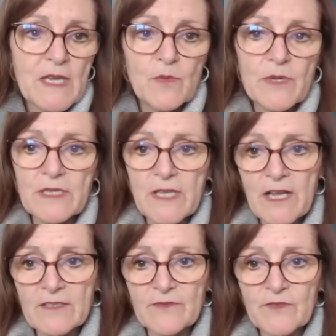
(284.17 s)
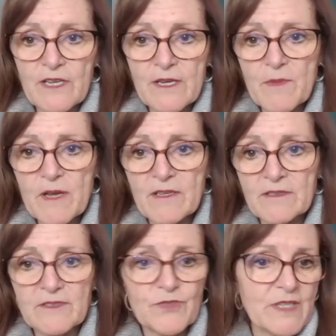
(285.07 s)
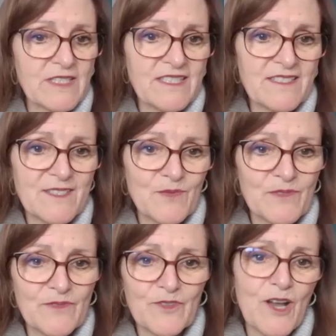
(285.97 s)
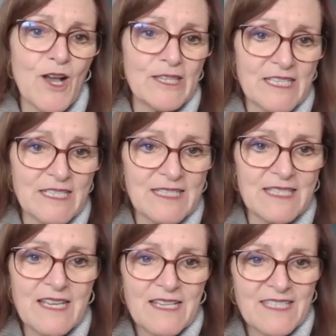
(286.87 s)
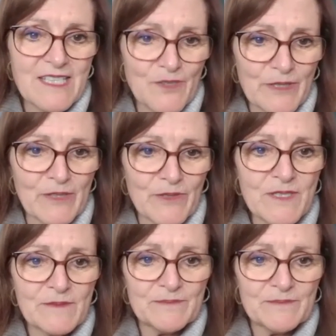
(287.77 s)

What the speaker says: with a lot of our trusted sort of colleagues, senior leaders.